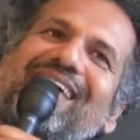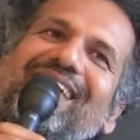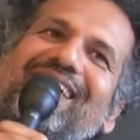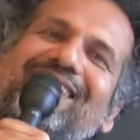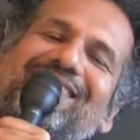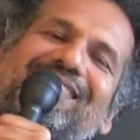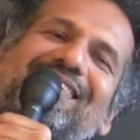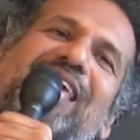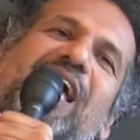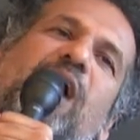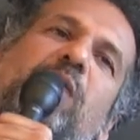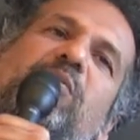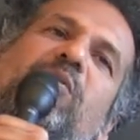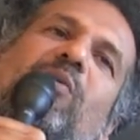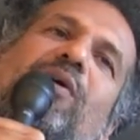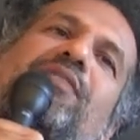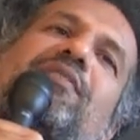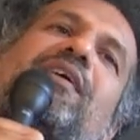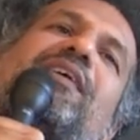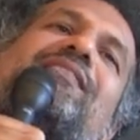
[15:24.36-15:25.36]
Yeah. It's the album
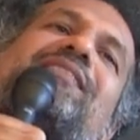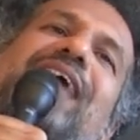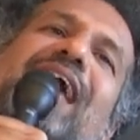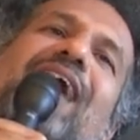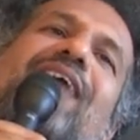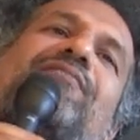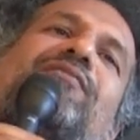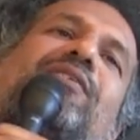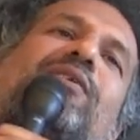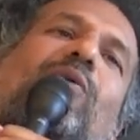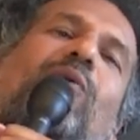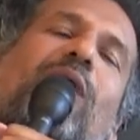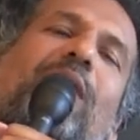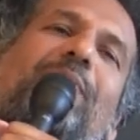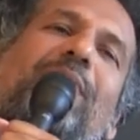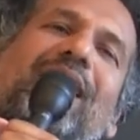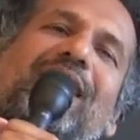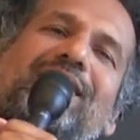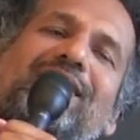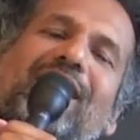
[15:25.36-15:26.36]
when things haven't
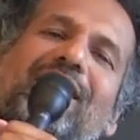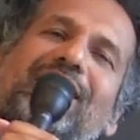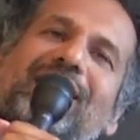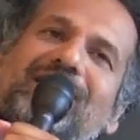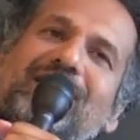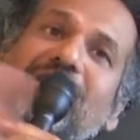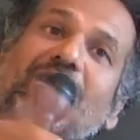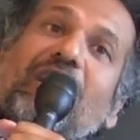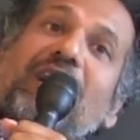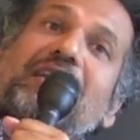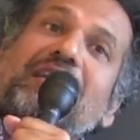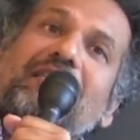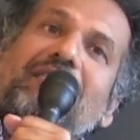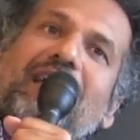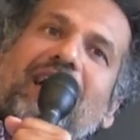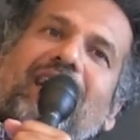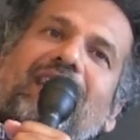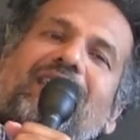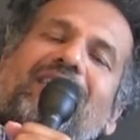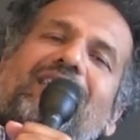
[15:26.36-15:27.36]
quite panned out. He has a line You've in
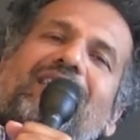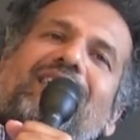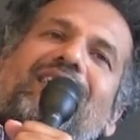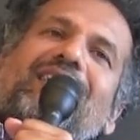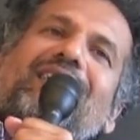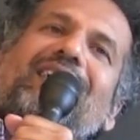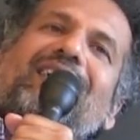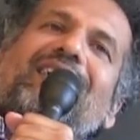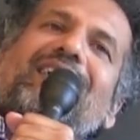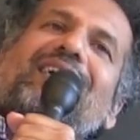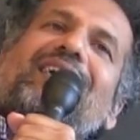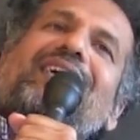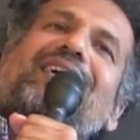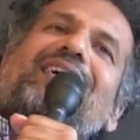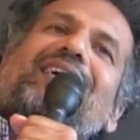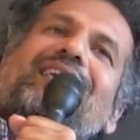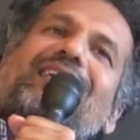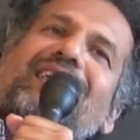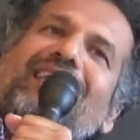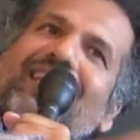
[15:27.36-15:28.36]
that. some life, and
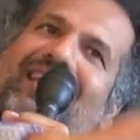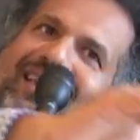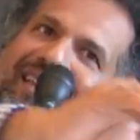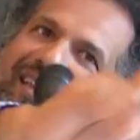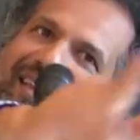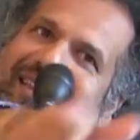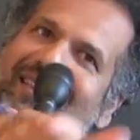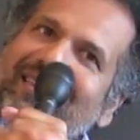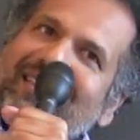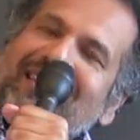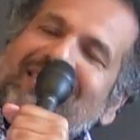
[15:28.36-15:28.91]
now that's the one who comes.